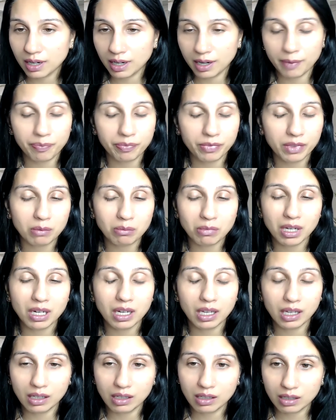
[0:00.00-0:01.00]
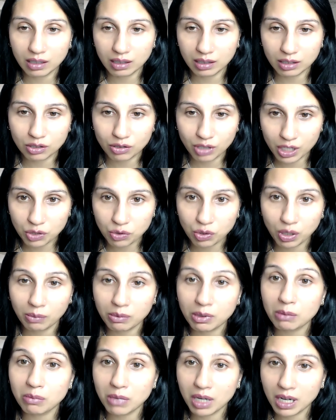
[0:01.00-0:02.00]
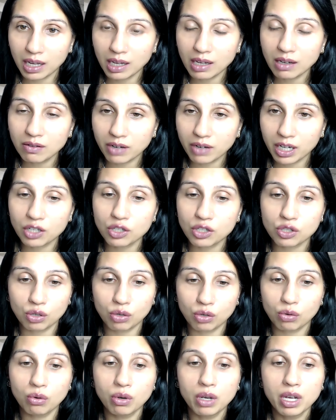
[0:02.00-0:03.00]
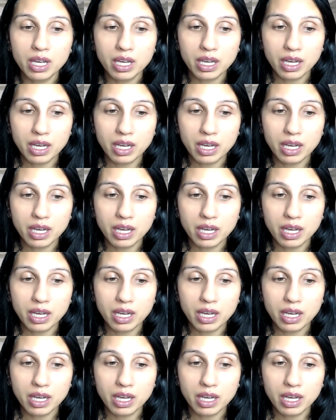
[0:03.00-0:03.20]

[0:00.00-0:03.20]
transcribed the meeting, right? So